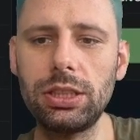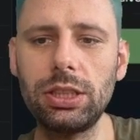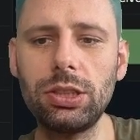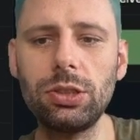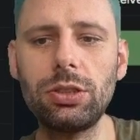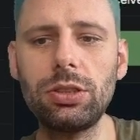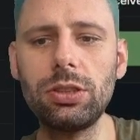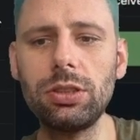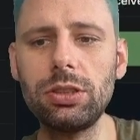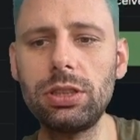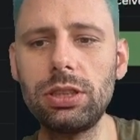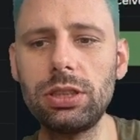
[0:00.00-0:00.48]
You
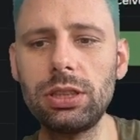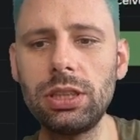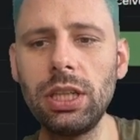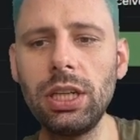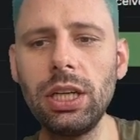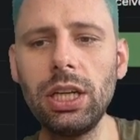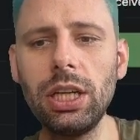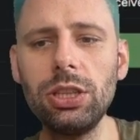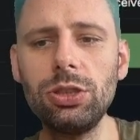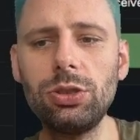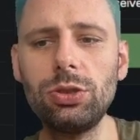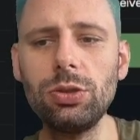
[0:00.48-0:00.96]
could
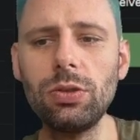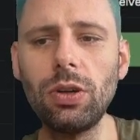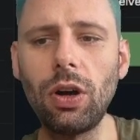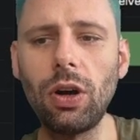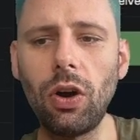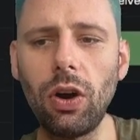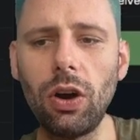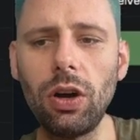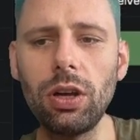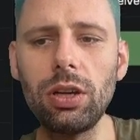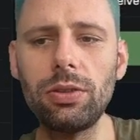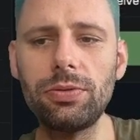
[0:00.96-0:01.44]
do
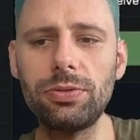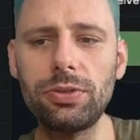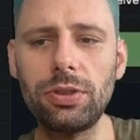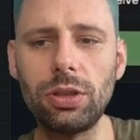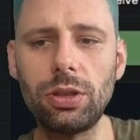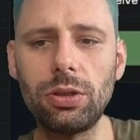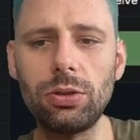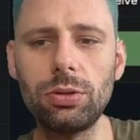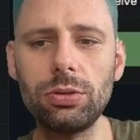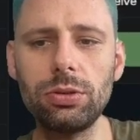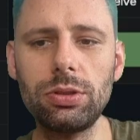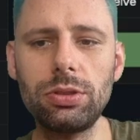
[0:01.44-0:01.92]
all of
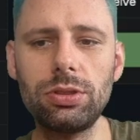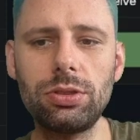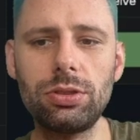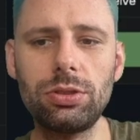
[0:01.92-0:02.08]
those